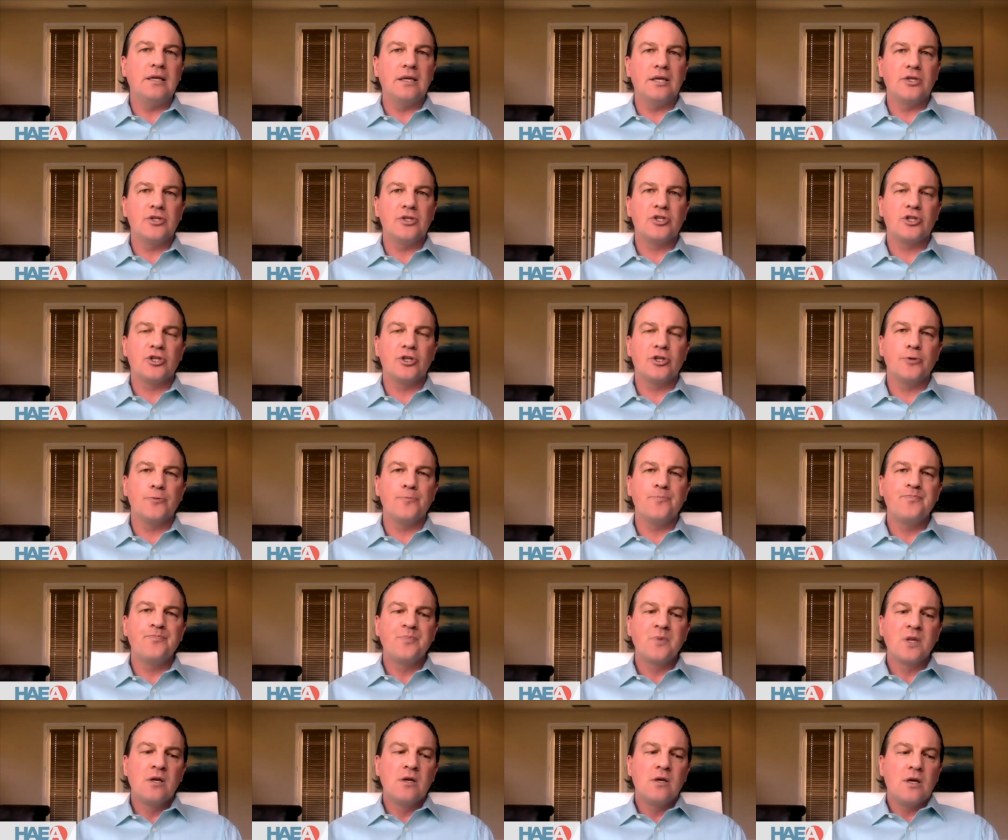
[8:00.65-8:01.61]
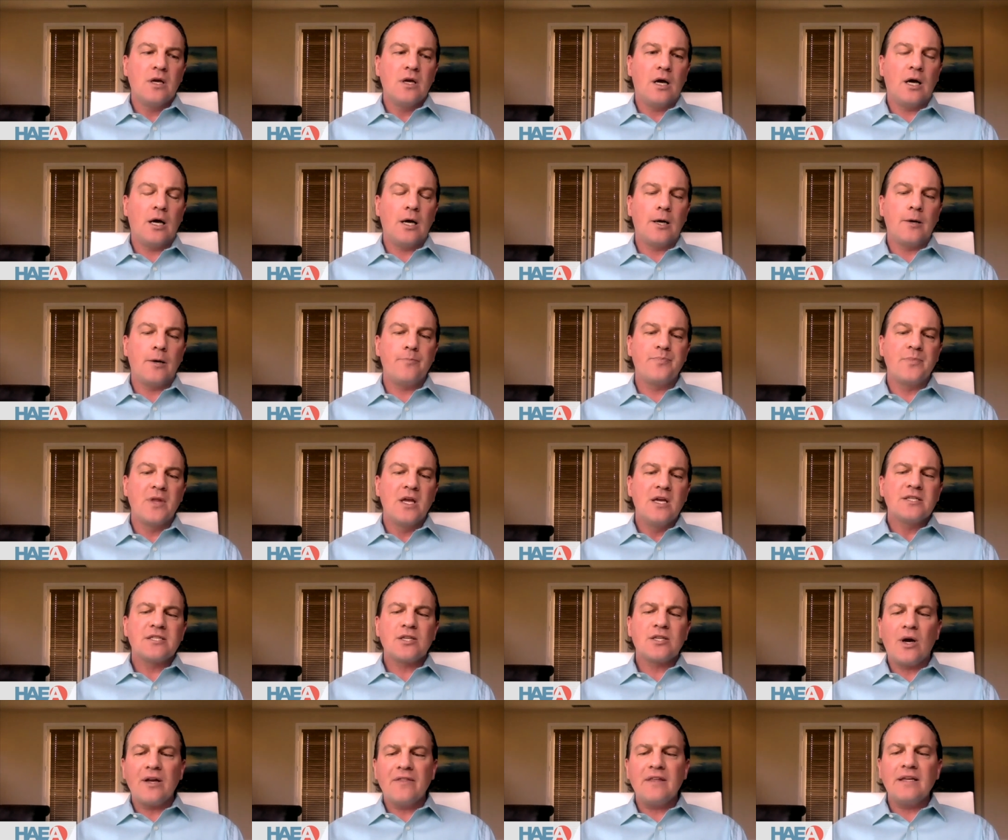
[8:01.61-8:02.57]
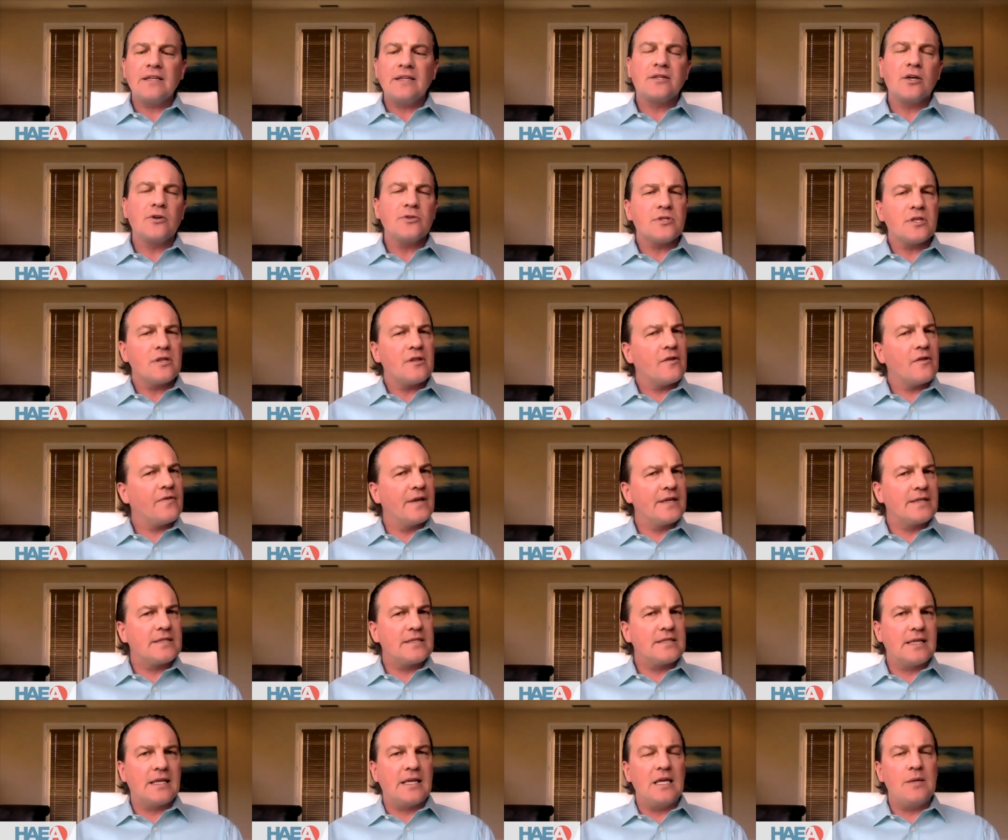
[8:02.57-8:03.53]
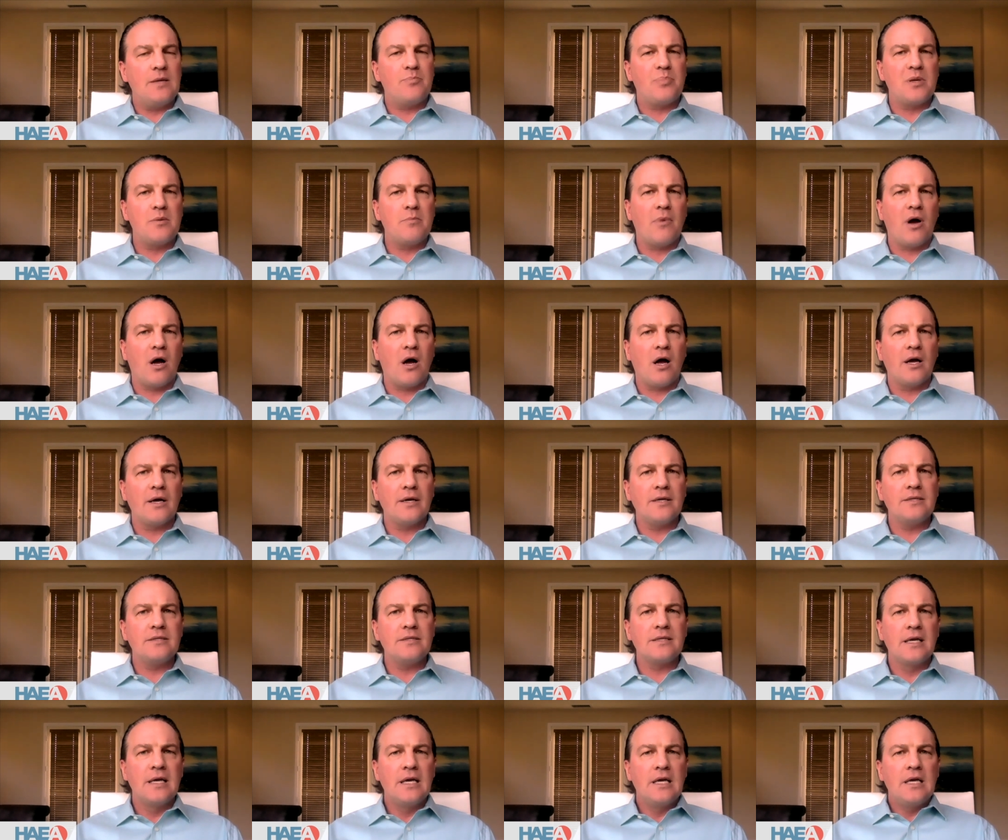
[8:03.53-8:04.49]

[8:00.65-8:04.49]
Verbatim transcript: issue. Um, so I think those are the things to keep in mind.